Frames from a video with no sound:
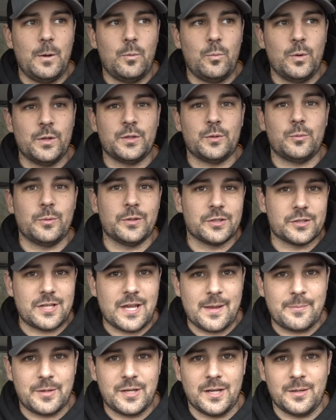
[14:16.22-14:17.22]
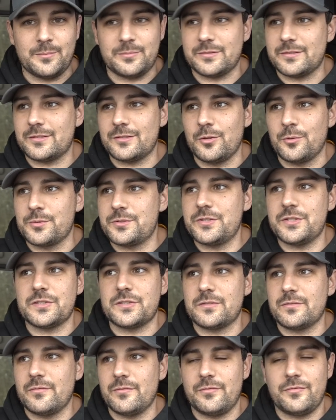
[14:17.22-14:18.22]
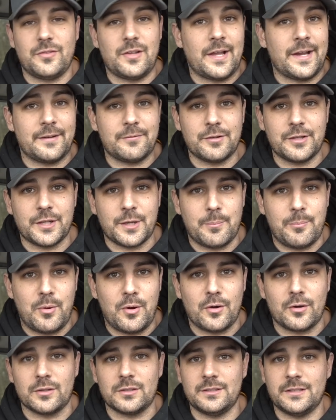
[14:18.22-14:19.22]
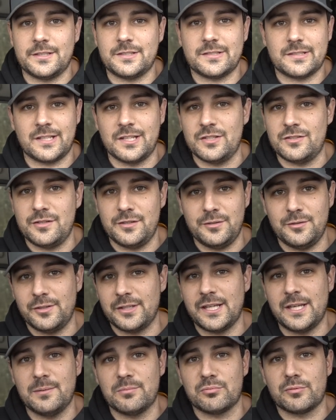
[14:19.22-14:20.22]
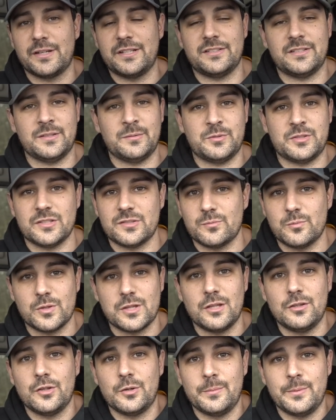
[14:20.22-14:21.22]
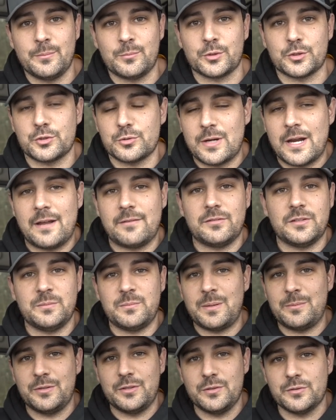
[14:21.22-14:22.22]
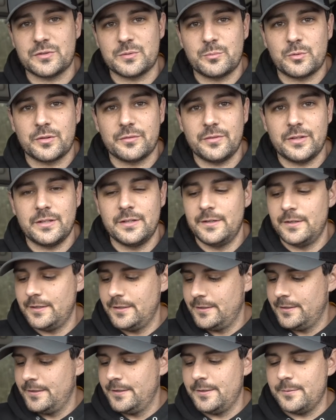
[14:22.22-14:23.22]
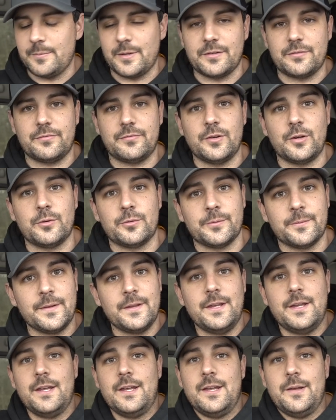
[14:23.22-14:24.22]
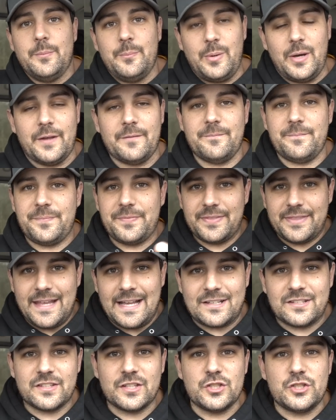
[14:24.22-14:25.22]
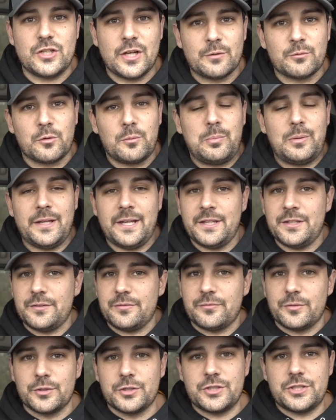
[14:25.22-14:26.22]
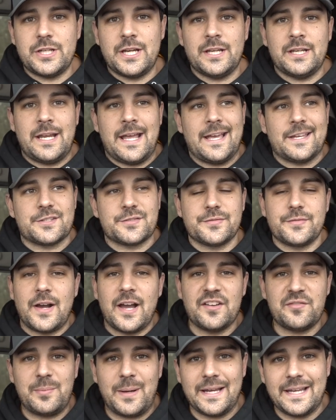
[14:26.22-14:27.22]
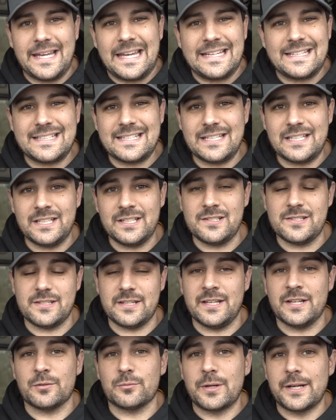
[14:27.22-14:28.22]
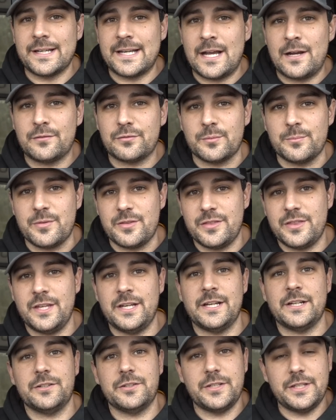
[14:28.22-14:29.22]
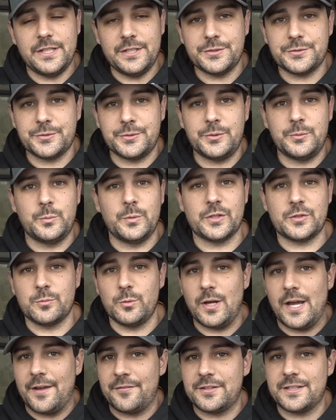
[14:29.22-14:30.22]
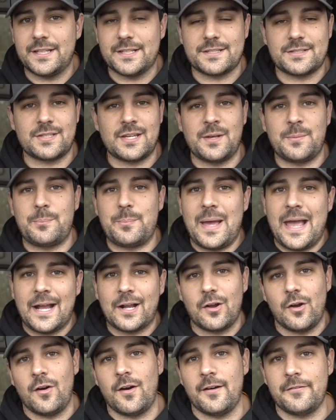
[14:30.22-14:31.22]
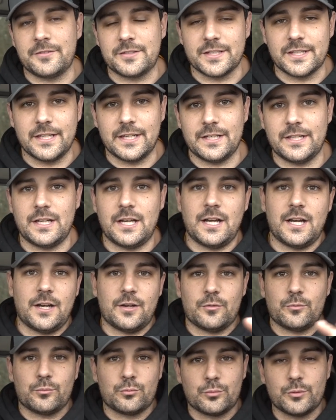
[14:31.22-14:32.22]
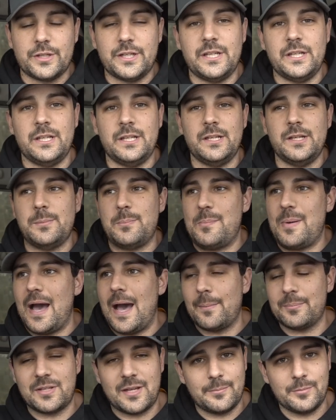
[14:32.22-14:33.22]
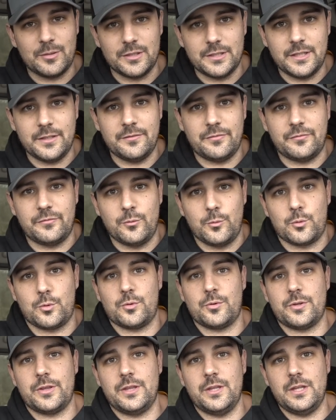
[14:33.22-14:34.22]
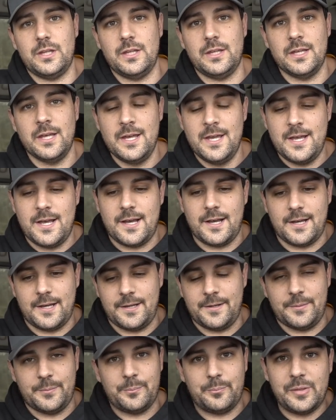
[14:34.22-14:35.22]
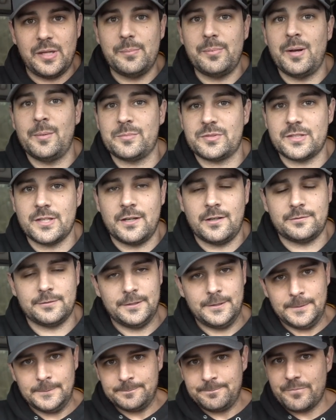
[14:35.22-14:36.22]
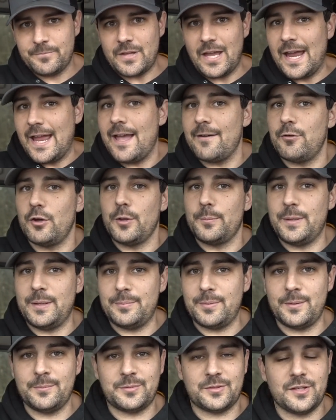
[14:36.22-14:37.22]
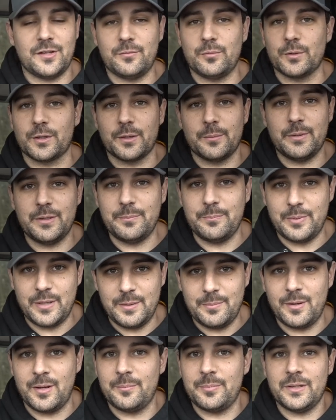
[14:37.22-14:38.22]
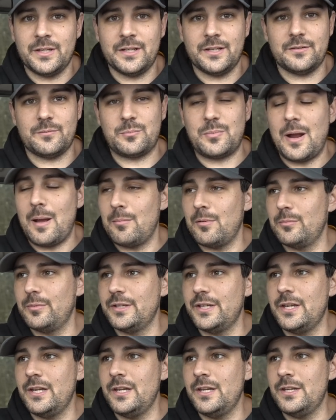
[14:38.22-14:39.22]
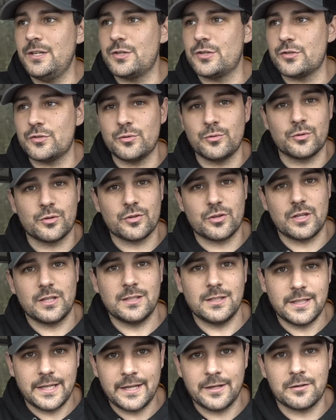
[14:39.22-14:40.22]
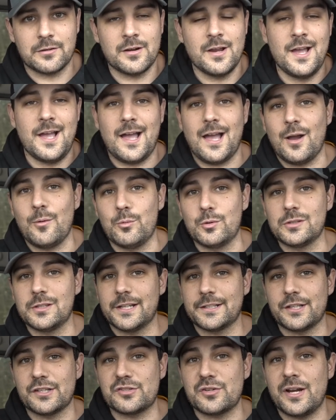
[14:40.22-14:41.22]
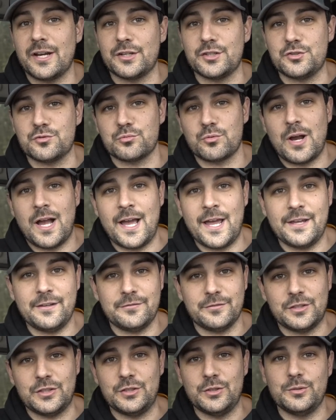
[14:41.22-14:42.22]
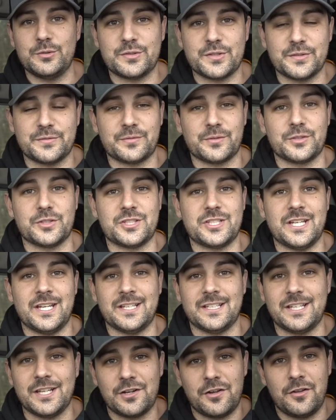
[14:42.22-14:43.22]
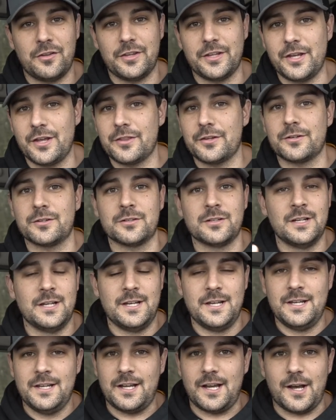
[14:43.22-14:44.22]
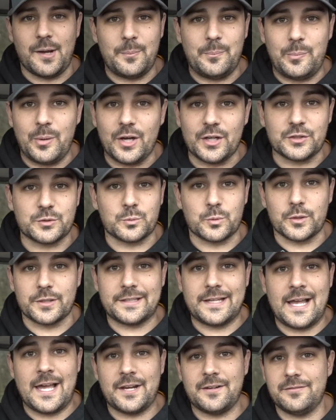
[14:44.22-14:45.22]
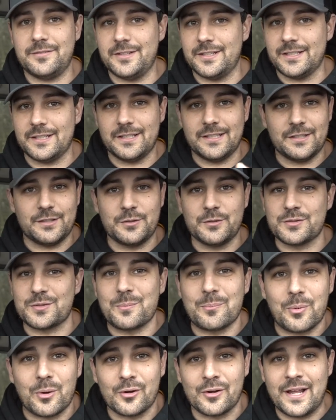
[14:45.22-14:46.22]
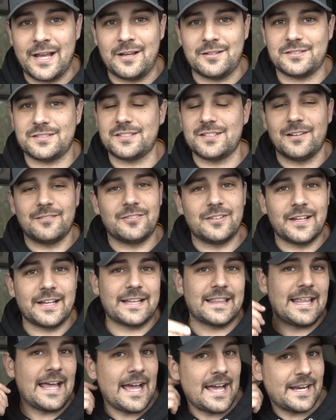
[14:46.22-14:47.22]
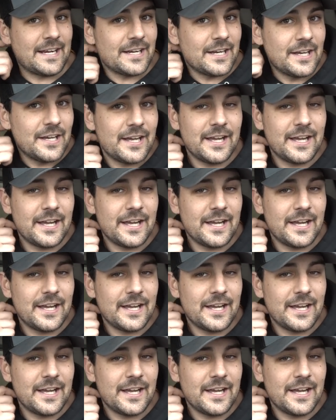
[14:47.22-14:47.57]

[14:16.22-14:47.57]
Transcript: when the wintertime comes, don't just fly everything apart. Let's continue to keep racing just with a little bit more traveling, maybe do some more event. My phone. But that's the general plan. The first gen has 5x18s in it right now from thin air diesel, which will have to get sent back off to get uh, re-popped, I believe, for the um, P-pump stuff. I have all the P-pump stuff. We're going to be P-pumping it probably sooner than later. I would like to try and drive, use the first gen, get all the other uh, bugs worked out of it, do some burnout, stuff like that